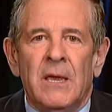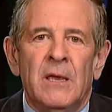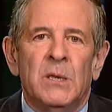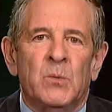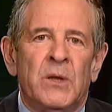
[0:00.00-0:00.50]

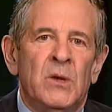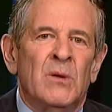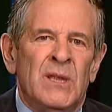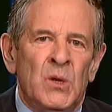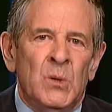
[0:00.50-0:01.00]
is when
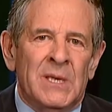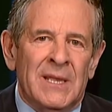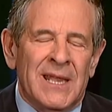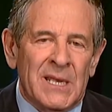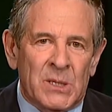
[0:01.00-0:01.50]
you're
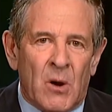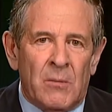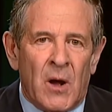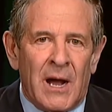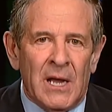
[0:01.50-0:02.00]
using less
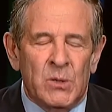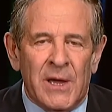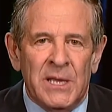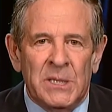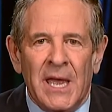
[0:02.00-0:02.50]

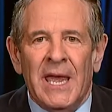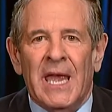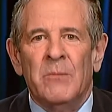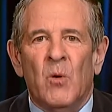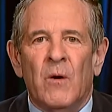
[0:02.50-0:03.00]
carbohydrates
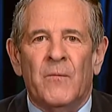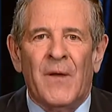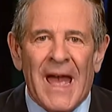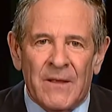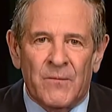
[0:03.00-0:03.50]
and more
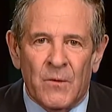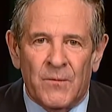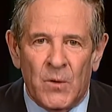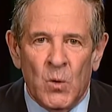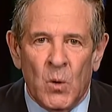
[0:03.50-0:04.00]
fat for
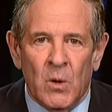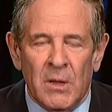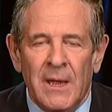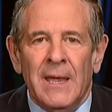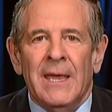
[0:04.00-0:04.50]

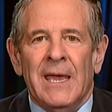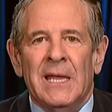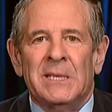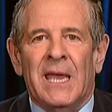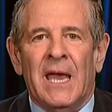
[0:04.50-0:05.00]
fuel,
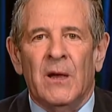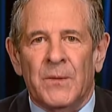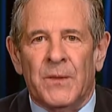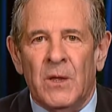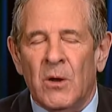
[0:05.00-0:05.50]
it's
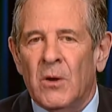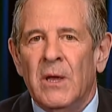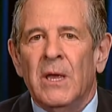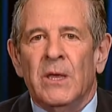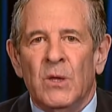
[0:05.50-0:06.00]
healthier,
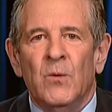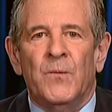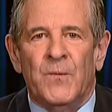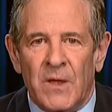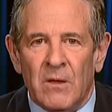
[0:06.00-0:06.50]
you
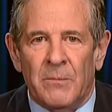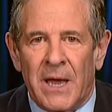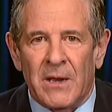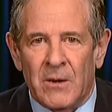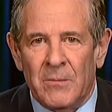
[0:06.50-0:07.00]
feel
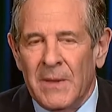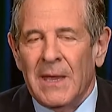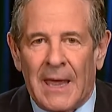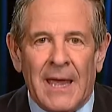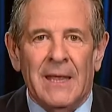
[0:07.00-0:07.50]
better,
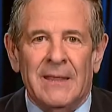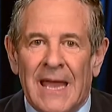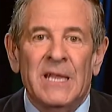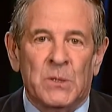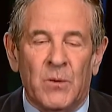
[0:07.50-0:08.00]
and
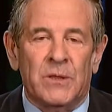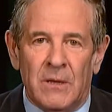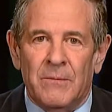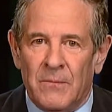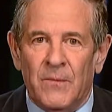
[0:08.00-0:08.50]
that's what
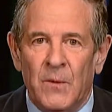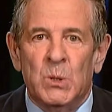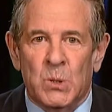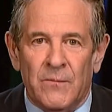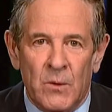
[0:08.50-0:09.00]
the
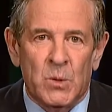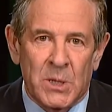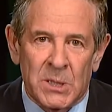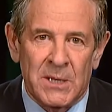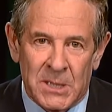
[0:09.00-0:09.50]
future of
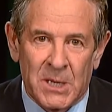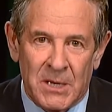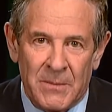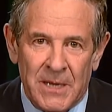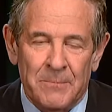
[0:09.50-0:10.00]
nutrition is
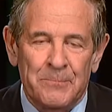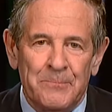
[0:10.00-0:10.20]
going to be.